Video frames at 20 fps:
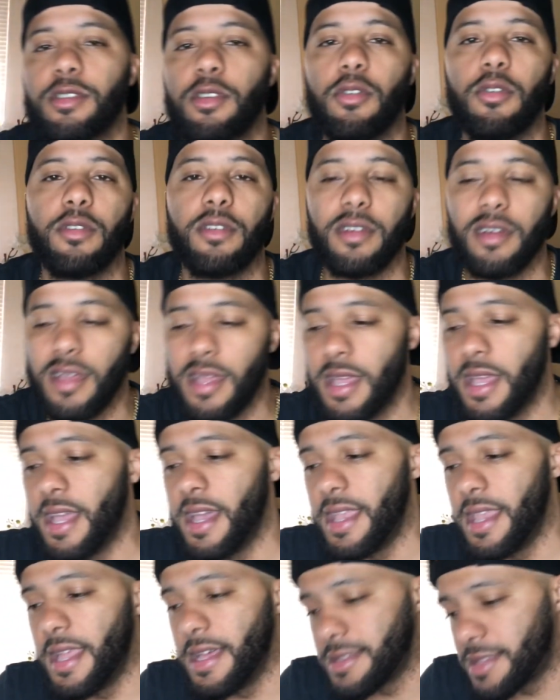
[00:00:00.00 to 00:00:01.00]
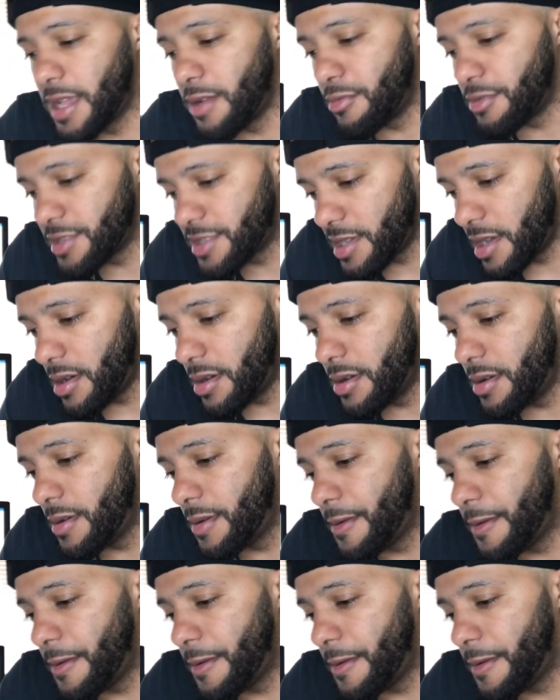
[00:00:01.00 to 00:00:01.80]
corner, and as a result,